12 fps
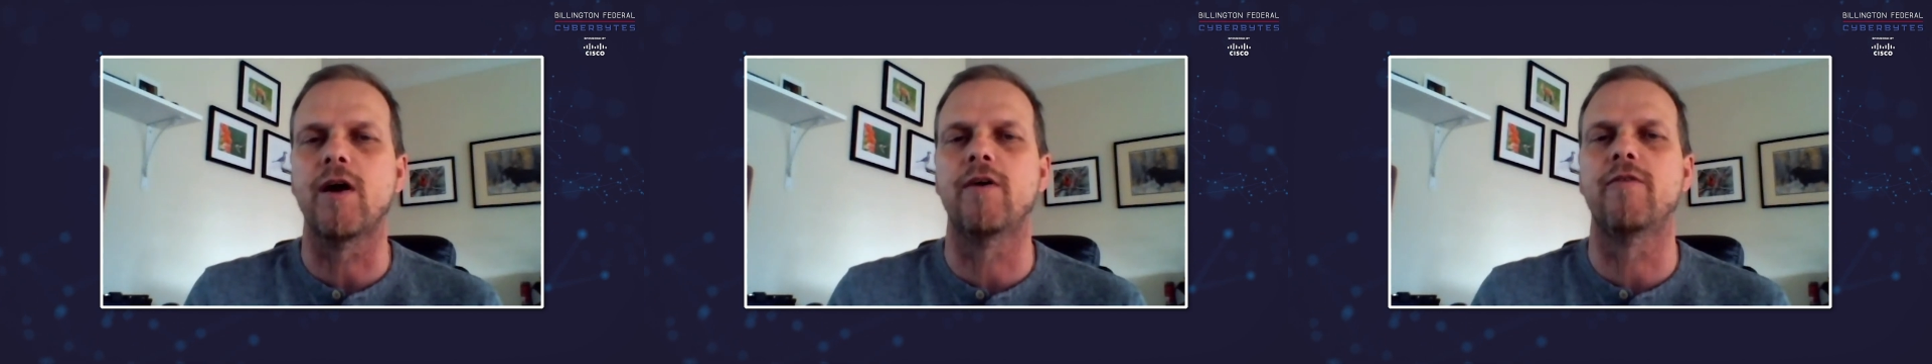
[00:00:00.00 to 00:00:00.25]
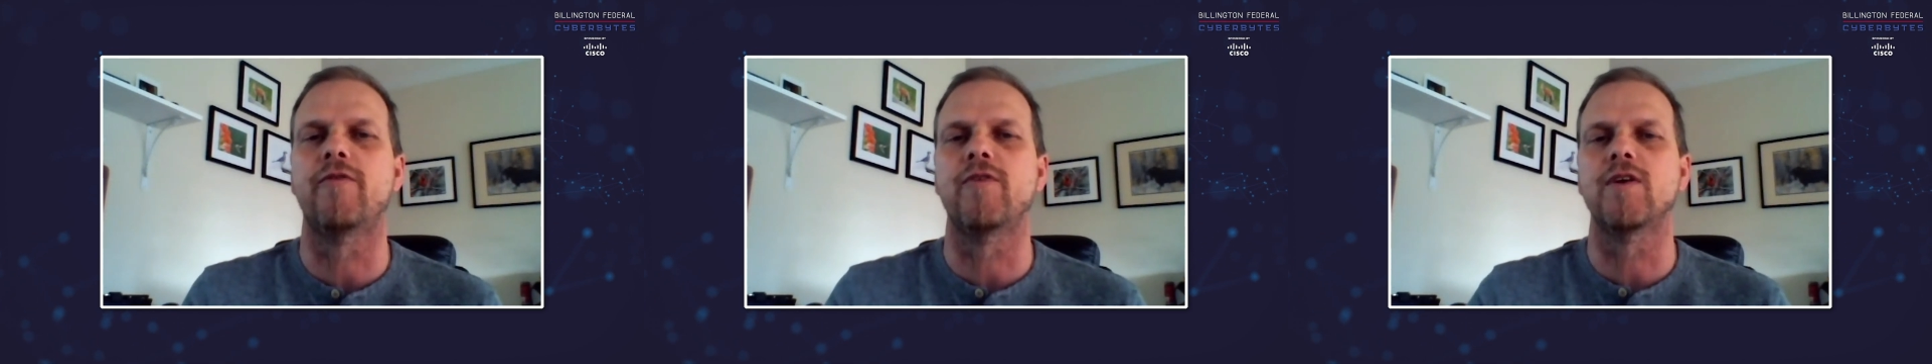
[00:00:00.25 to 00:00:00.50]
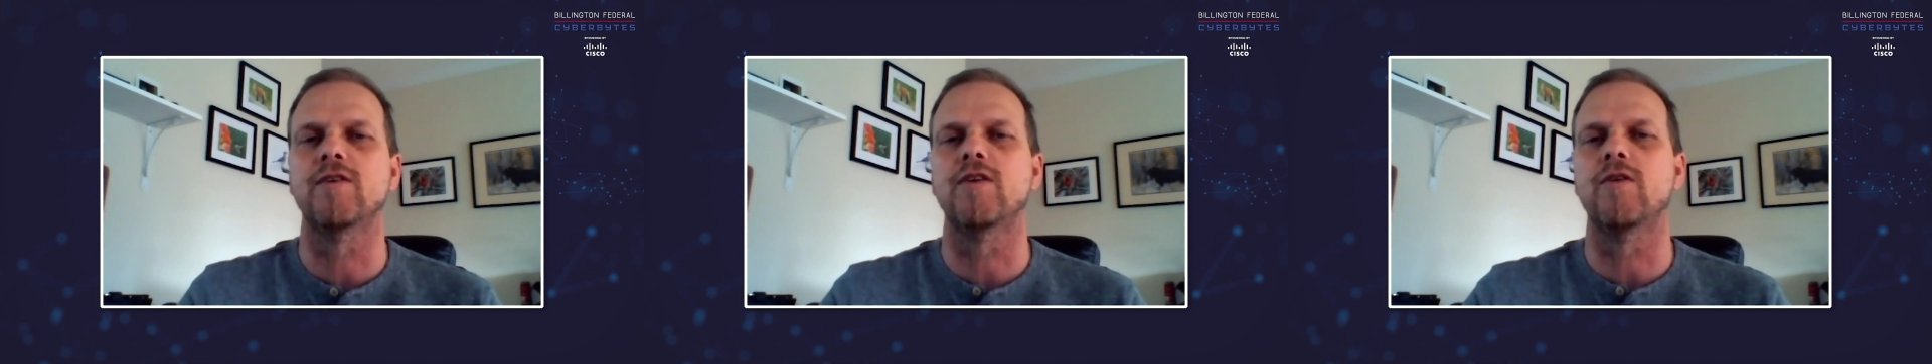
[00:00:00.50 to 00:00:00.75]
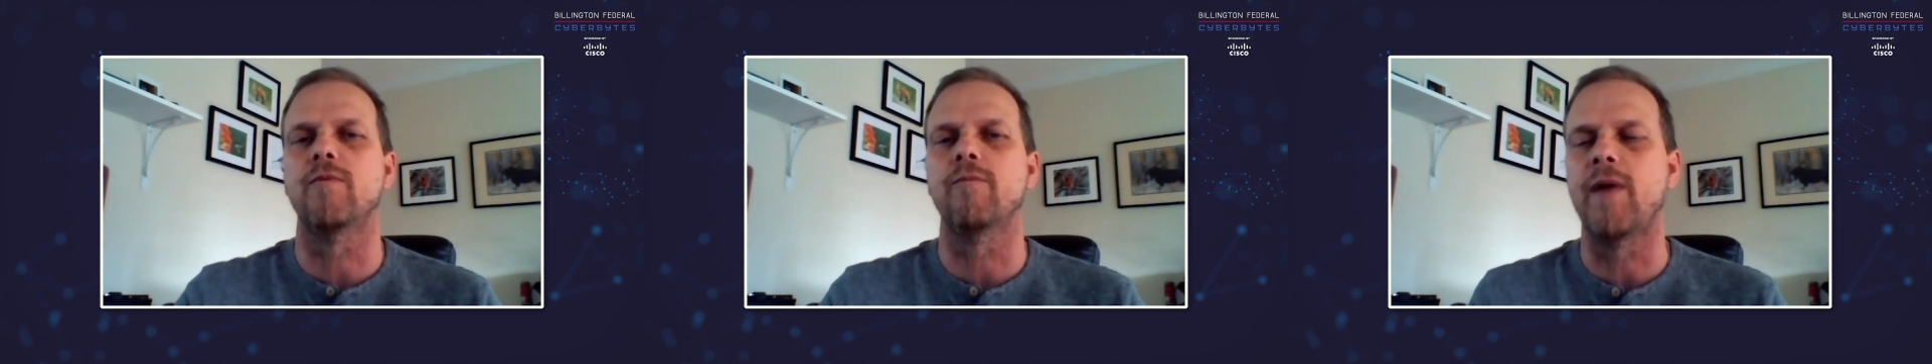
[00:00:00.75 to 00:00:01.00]
of
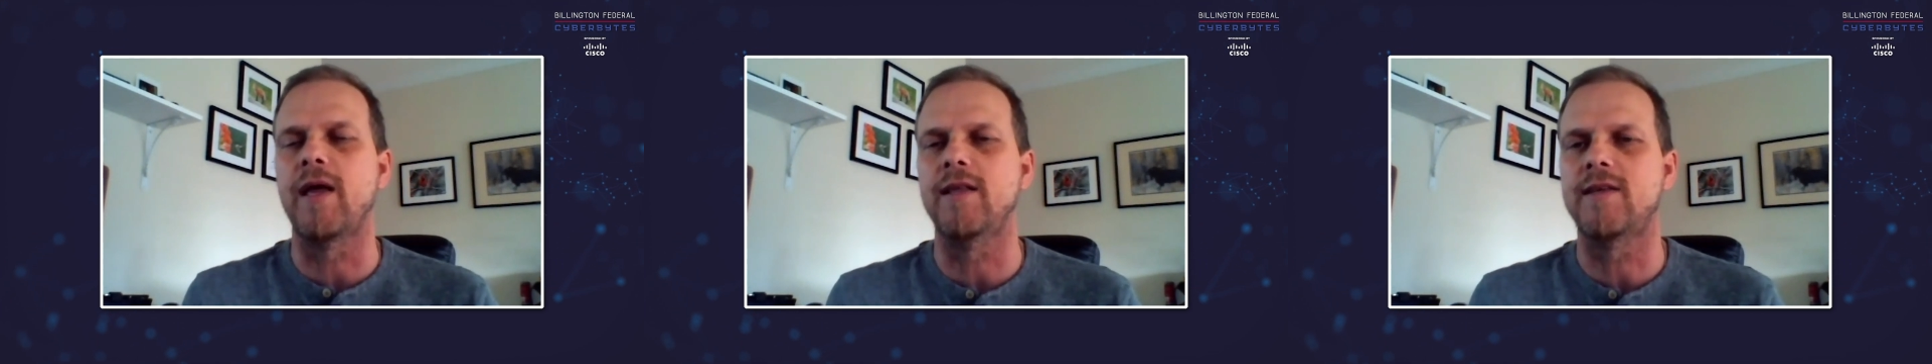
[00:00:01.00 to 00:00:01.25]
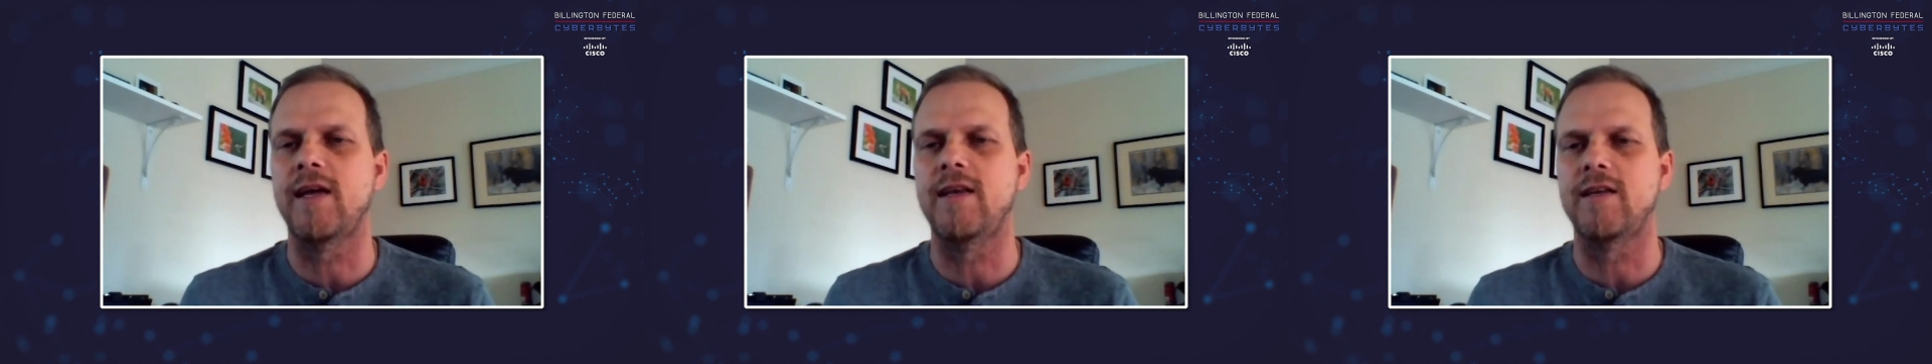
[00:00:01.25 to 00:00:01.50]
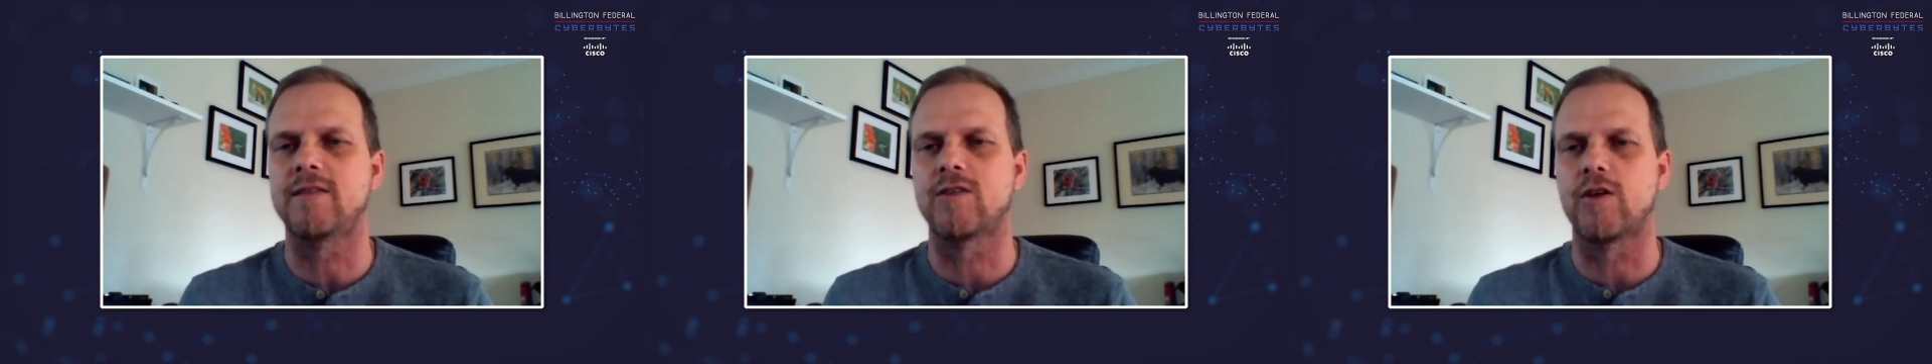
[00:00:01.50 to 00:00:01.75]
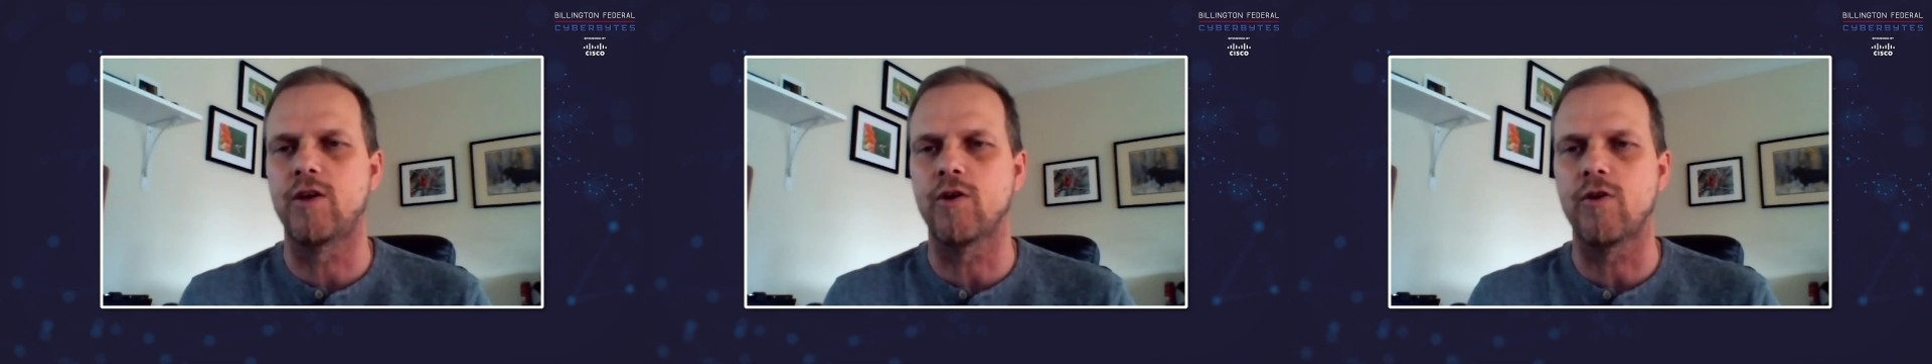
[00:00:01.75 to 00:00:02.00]
maintaining
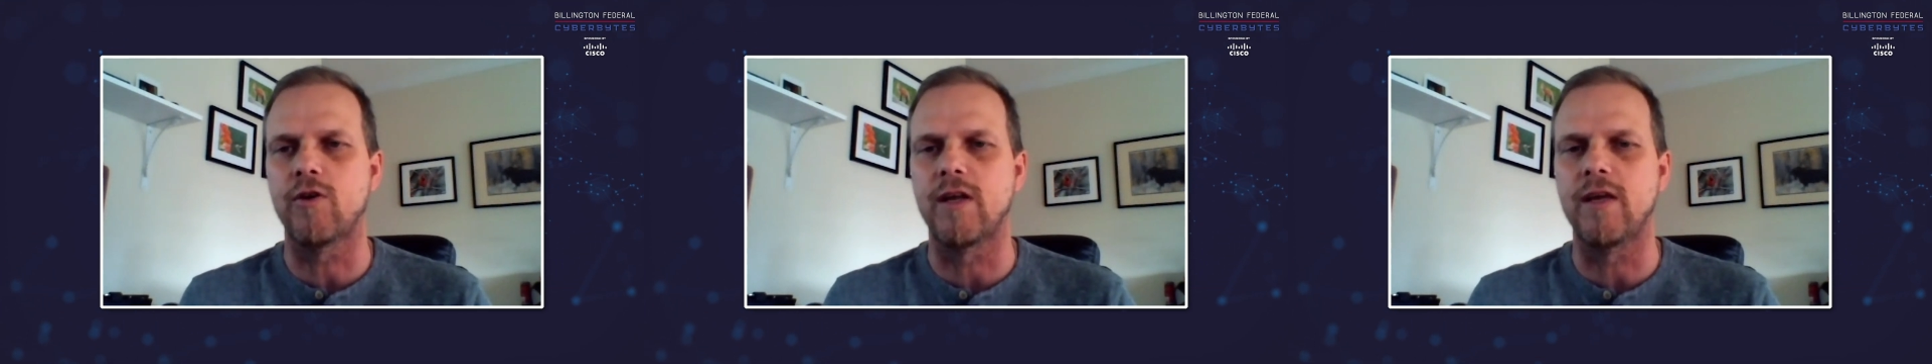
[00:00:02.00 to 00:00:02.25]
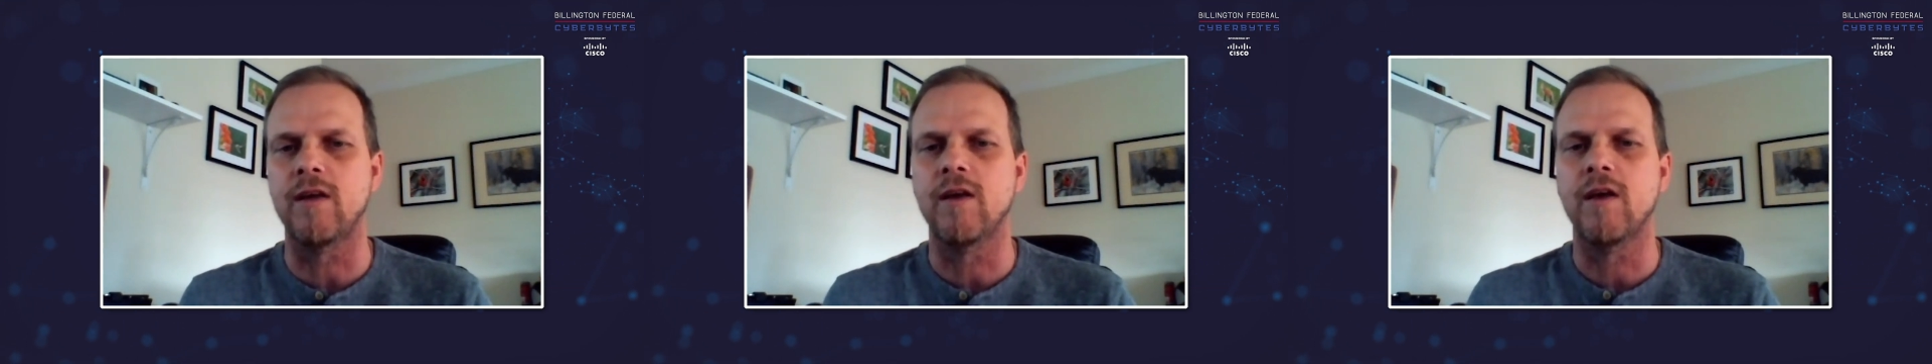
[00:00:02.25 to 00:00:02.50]
security,